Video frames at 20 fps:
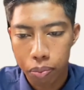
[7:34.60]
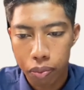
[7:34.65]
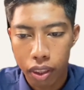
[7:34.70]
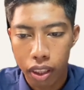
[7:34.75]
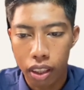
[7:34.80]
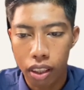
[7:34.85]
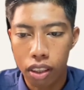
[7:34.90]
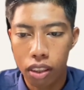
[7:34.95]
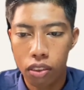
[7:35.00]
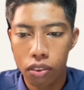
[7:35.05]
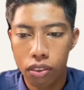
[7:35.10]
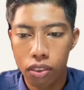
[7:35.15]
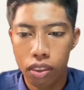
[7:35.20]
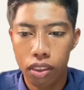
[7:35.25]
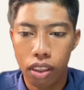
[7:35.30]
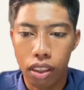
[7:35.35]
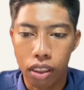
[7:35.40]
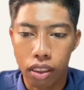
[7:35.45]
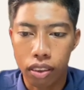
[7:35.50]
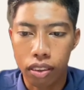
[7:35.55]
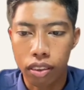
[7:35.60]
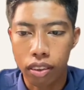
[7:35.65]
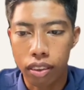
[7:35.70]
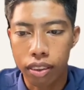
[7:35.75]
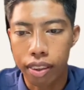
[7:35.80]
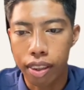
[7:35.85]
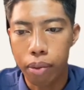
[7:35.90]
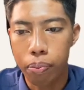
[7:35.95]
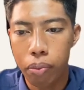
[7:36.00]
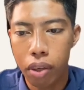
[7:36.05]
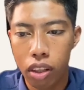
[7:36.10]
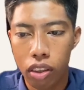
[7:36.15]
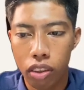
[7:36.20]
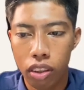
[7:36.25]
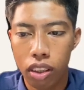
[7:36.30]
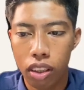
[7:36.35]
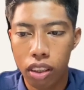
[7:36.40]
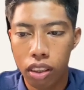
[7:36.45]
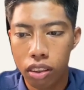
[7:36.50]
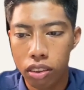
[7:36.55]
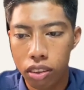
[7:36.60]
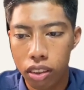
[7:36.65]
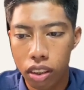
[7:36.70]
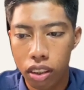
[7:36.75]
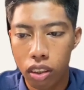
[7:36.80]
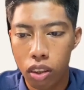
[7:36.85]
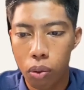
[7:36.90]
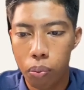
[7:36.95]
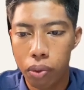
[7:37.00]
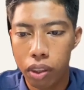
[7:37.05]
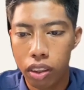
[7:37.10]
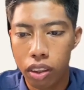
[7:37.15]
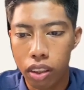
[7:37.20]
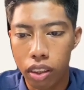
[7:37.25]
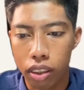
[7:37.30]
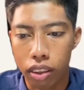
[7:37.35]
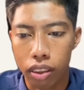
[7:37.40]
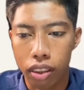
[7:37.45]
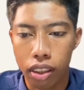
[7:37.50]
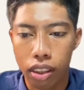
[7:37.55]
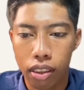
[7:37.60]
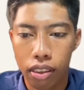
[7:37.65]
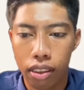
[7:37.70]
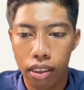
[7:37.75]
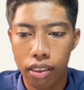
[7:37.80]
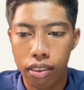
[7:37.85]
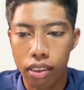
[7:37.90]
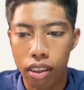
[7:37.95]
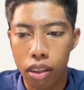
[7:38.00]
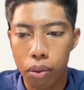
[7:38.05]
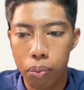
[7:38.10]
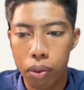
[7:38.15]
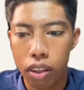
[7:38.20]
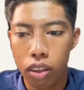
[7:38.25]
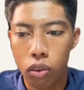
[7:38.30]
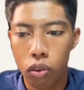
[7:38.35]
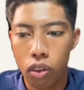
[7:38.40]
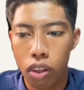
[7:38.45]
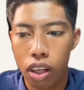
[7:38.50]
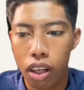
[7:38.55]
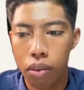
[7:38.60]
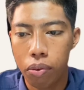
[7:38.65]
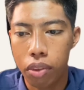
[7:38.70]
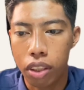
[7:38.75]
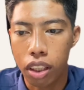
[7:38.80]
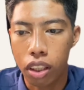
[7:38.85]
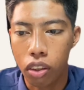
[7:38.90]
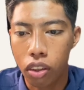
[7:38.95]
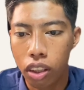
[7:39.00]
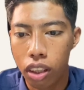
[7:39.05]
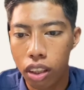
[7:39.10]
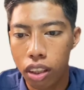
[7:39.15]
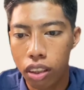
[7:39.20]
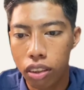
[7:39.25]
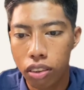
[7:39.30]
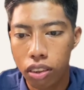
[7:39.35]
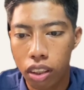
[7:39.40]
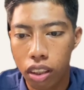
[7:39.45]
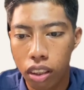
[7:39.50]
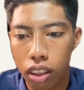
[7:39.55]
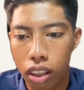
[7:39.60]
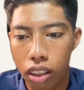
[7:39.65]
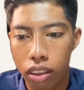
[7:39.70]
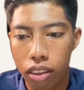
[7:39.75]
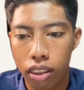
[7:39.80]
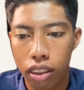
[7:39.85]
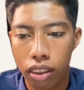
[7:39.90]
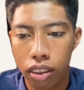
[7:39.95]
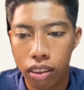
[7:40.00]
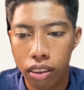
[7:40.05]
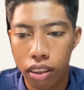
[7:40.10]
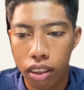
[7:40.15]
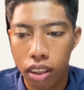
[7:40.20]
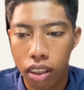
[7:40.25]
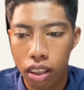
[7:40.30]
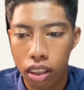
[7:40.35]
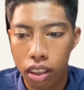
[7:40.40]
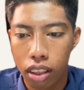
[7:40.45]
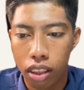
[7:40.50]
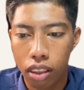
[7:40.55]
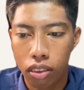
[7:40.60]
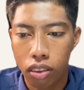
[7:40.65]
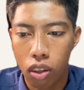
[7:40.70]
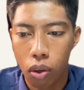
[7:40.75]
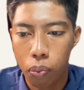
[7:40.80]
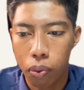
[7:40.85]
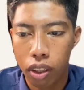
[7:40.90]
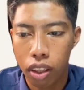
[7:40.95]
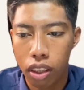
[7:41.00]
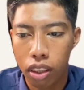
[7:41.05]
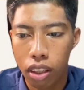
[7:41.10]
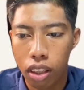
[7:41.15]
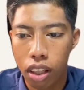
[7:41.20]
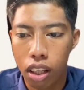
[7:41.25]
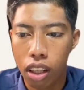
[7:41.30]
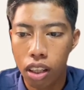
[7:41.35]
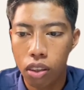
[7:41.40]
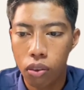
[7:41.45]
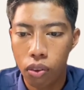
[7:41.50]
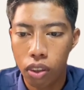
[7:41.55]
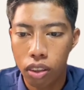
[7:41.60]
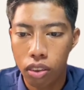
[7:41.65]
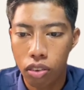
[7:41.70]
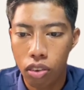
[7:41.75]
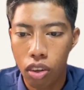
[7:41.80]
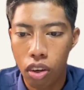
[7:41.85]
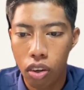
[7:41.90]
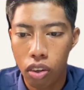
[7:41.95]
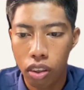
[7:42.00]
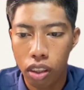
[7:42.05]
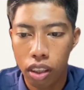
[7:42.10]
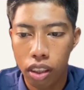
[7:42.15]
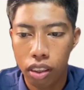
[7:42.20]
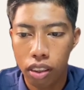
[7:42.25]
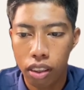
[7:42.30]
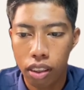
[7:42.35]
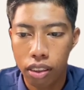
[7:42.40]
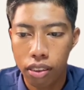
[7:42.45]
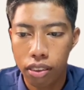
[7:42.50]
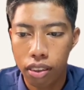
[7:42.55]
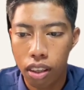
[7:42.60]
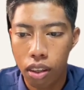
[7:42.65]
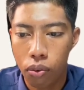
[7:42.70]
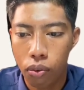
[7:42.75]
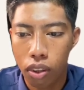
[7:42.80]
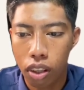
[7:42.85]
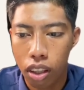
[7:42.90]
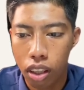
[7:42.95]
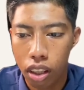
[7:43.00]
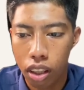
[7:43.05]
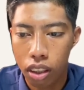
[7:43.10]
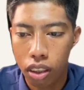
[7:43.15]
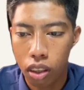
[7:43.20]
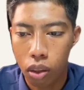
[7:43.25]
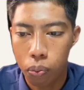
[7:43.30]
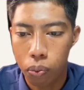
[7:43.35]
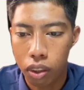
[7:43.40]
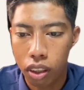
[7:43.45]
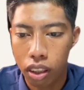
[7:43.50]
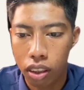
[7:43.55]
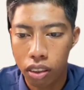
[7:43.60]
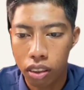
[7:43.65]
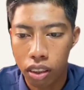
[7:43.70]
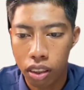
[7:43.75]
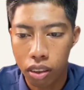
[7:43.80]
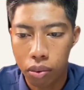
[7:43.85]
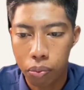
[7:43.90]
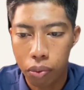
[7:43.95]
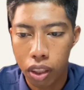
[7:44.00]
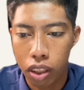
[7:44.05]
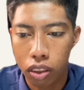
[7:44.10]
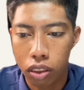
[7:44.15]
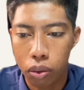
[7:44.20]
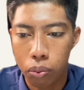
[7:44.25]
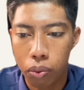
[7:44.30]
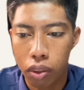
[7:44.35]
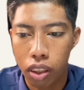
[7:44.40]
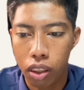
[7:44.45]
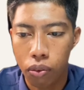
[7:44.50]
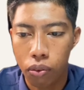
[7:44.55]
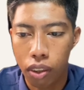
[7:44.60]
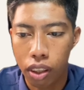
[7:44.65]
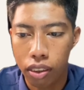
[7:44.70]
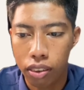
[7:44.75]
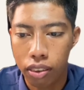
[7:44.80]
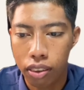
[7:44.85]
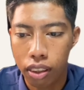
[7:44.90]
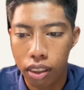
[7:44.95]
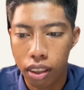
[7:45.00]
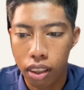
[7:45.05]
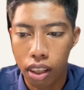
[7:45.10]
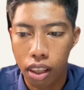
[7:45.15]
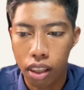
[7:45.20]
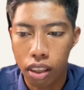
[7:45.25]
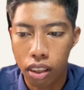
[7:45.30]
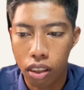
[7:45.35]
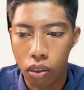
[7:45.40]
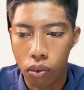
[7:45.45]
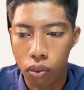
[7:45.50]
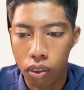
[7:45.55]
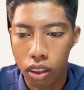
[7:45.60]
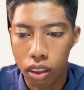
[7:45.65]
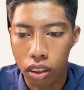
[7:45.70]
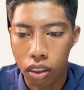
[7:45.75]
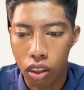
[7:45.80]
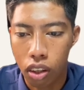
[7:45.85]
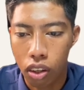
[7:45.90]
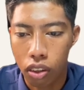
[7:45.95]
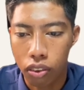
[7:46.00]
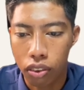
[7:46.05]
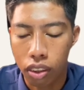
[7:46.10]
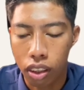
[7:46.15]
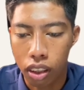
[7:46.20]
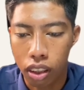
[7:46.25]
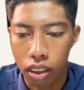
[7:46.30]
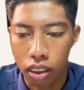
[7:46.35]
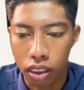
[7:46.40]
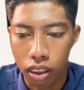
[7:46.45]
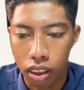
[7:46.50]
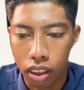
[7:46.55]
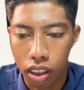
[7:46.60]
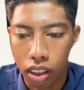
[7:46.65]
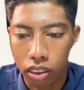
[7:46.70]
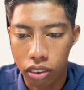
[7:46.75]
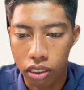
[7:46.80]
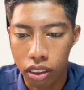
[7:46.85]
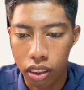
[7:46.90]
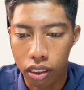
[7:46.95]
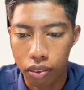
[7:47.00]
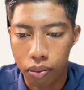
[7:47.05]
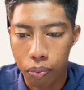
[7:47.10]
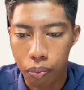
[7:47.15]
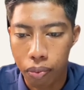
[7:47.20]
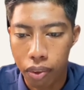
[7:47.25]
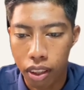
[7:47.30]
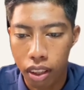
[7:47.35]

Industry demand organization committed. This is able to help the organization achieve its competitive advantage to increase labor and operational management efficiency and overall cost reduction.